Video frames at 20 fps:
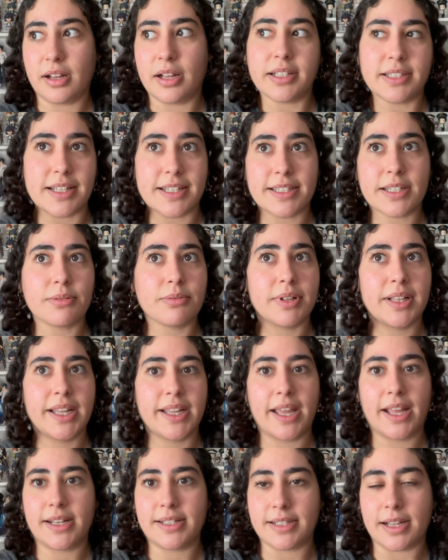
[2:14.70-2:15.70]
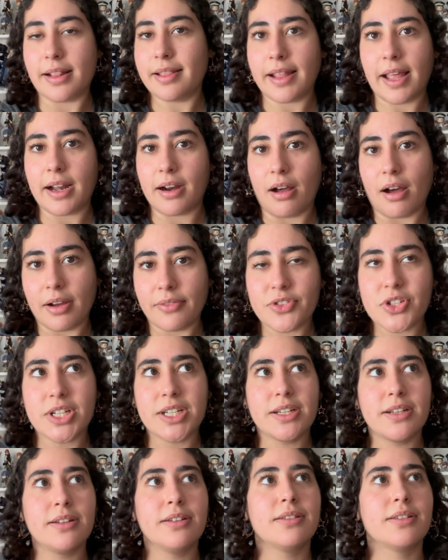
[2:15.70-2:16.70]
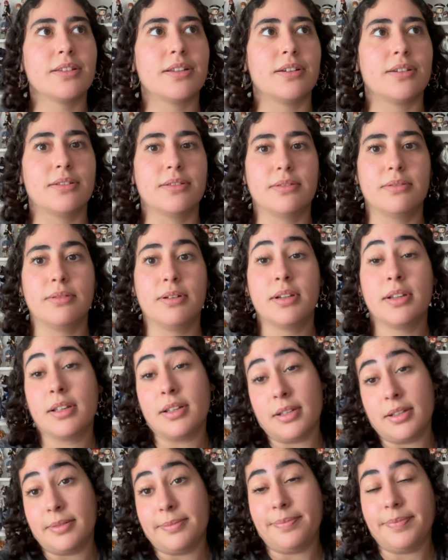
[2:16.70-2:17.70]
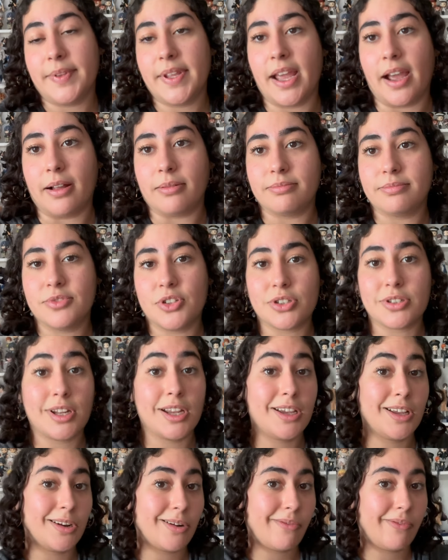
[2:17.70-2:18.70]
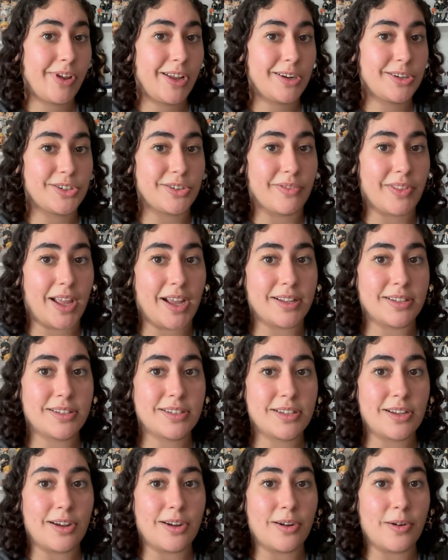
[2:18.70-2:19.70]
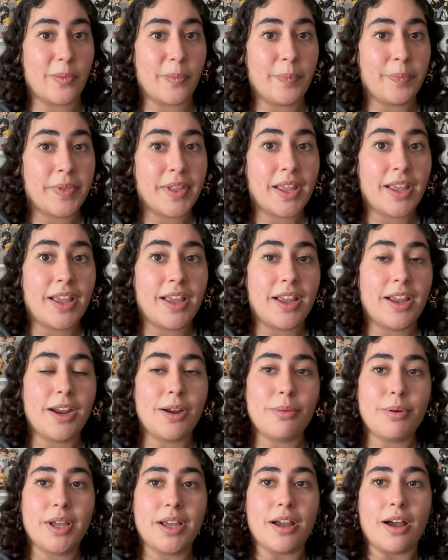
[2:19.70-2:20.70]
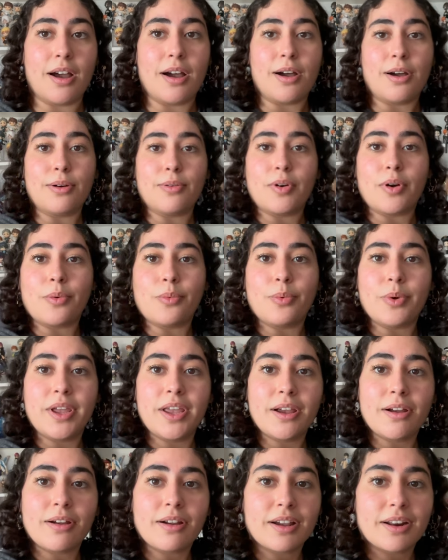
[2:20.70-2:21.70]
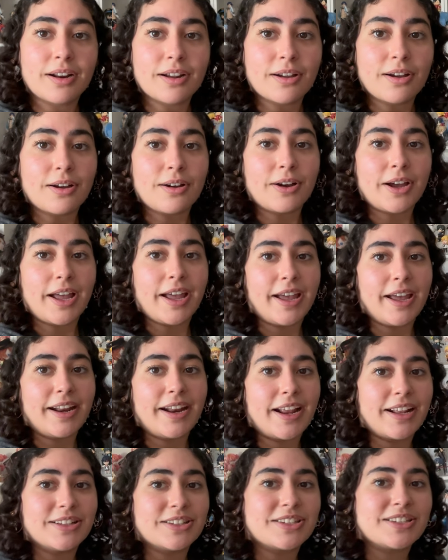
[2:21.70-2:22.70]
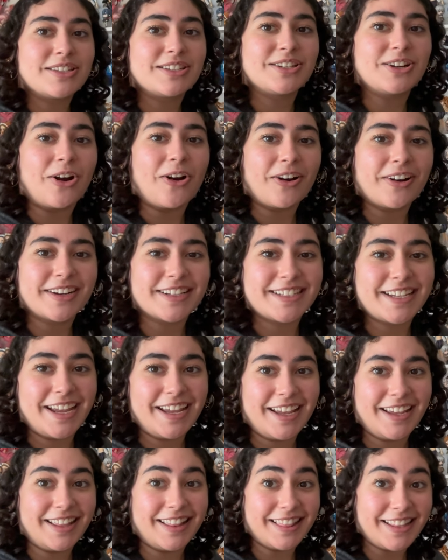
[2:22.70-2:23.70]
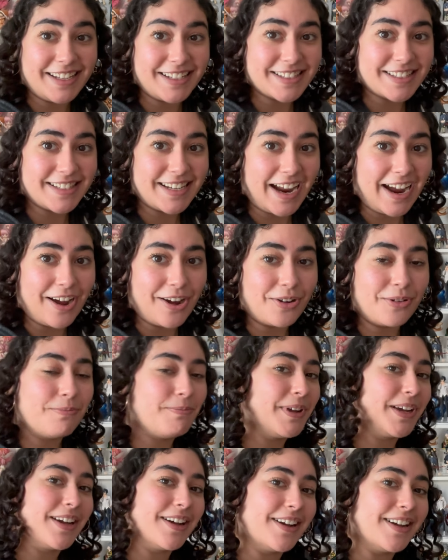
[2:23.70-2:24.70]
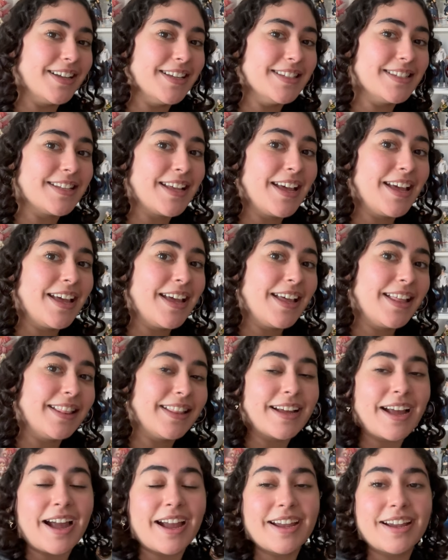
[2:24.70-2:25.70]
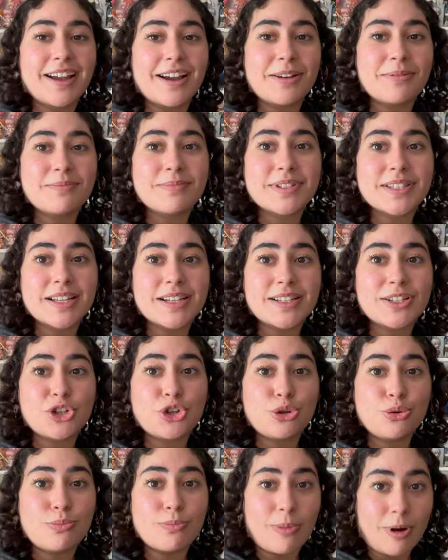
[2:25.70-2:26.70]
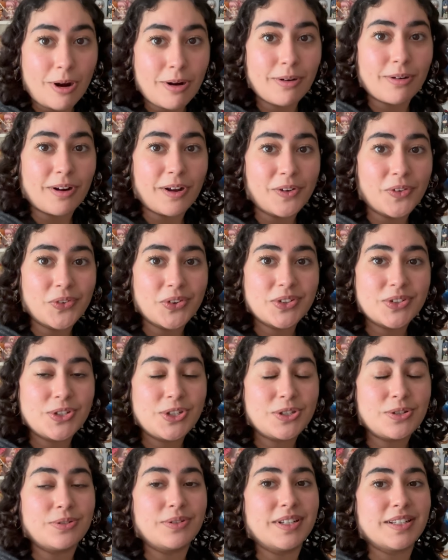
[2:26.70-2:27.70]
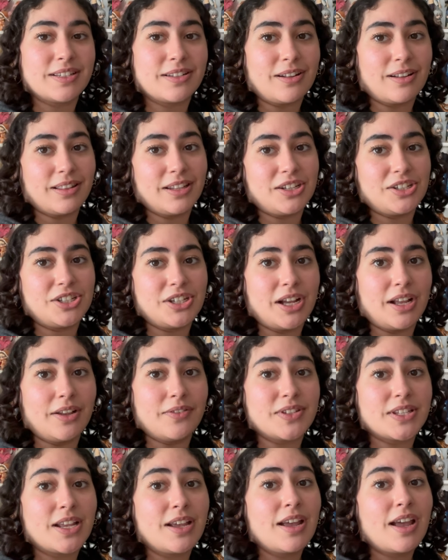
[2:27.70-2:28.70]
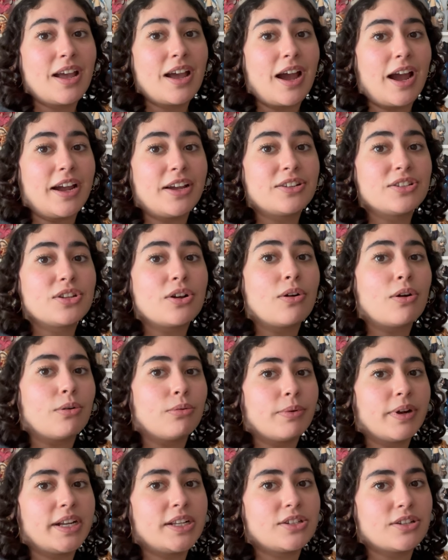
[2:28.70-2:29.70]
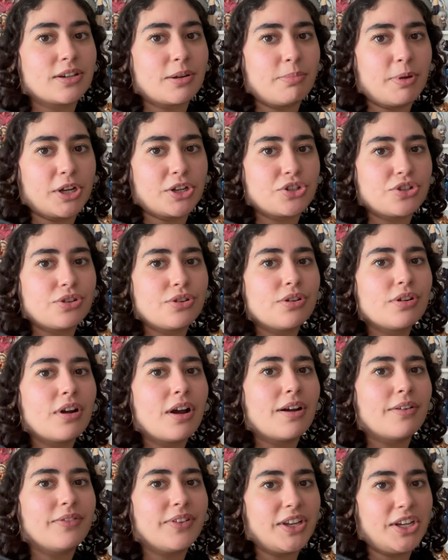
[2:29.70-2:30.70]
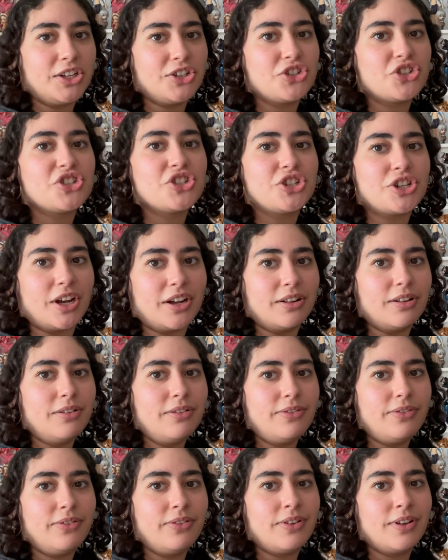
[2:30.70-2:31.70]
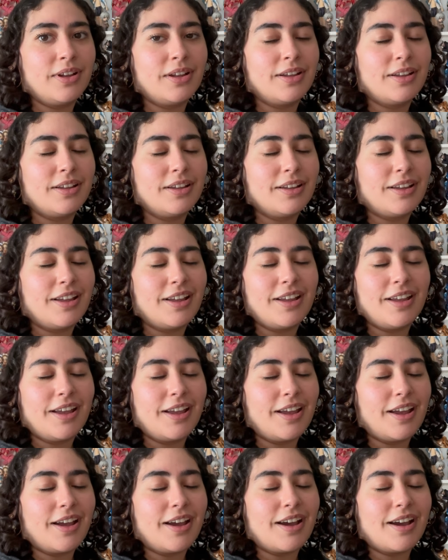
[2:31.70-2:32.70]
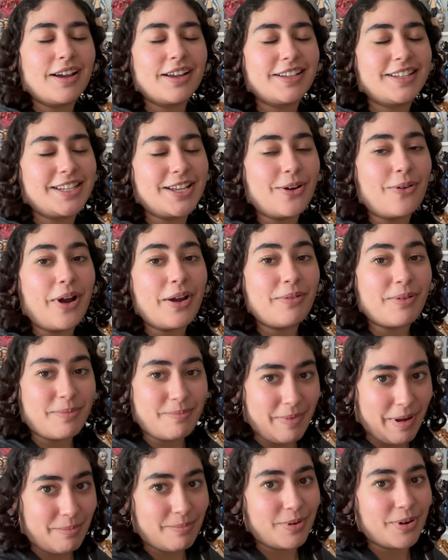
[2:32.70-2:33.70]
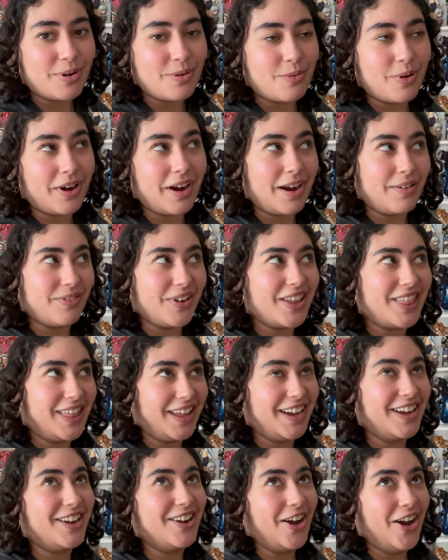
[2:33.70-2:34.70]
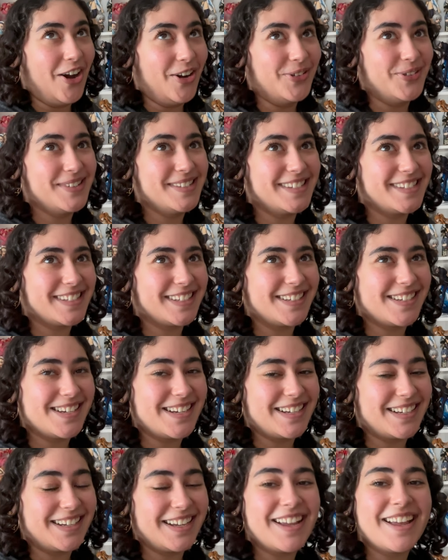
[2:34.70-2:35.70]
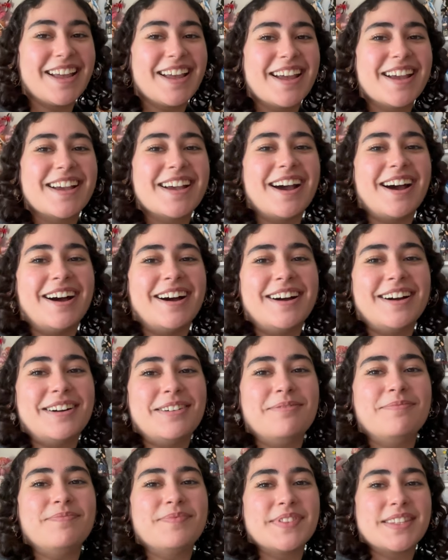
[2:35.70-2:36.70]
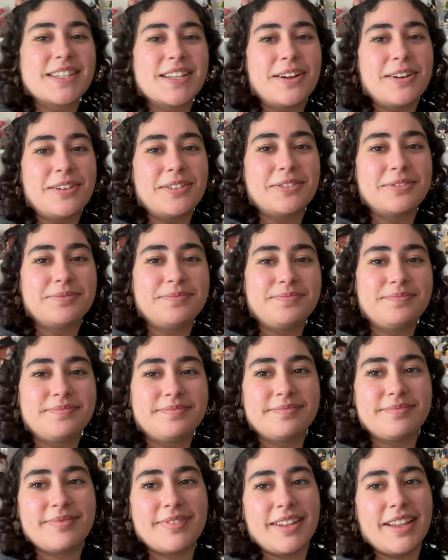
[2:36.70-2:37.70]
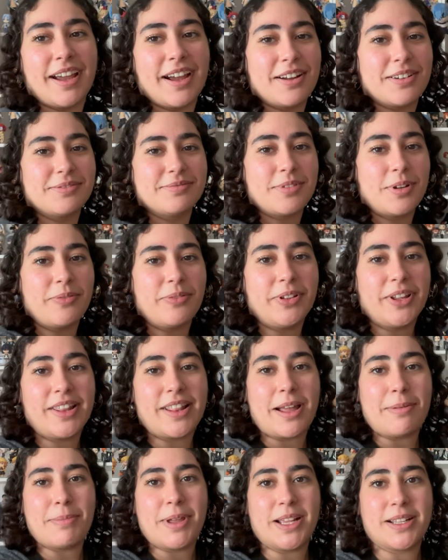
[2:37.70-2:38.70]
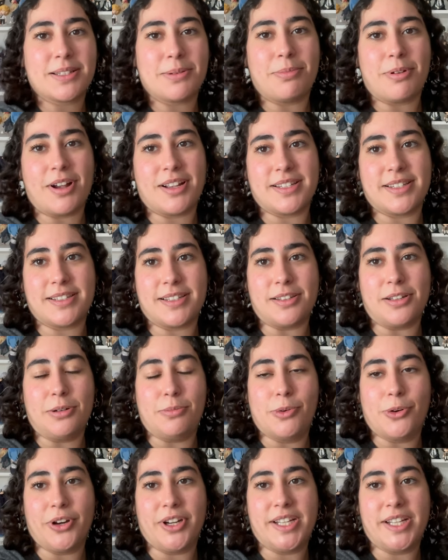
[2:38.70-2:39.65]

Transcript: doesn't really get done that often. So yeah, just taking advantage of that. So here we go. We are gonna go ahead and start taking these down because the guy comes tomorrow to install these shelves. I also already took a picture of each shelf so I remember where everything goes. Um, so yeah, hopefully that makes the process a little more